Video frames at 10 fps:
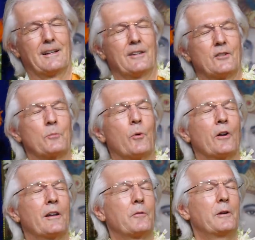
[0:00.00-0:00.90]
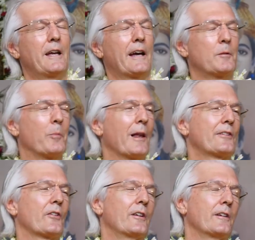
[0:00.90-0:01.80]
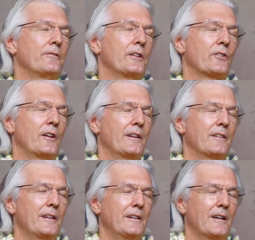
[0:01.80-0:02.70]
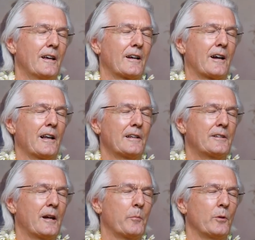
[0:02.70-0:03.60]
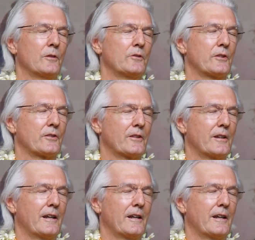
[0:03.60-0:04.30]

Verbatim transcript: This morning we had the blessing of visiting the Kali temple, just